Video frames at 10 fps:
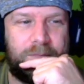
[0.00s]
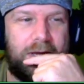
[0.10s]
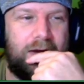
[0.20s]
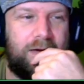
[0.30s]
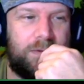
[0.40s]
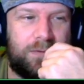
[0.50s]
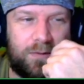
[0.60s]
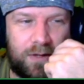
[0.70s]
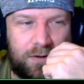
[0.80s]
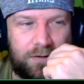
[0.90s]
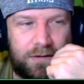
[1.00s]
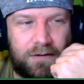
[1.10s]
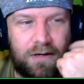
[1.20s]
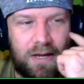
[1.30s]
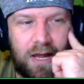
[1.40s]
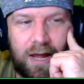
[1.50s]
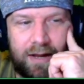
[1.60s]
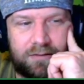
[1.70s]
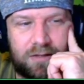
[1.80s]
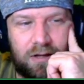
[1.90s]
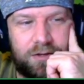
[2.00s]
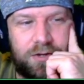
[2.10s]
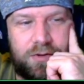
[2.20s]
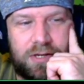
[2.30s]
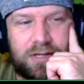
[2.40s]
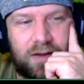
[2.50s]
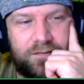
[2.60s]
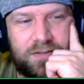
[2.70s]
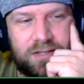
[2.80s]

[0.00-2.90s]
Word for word: yeah, we were doing that earlier. Ex Call of Duty dev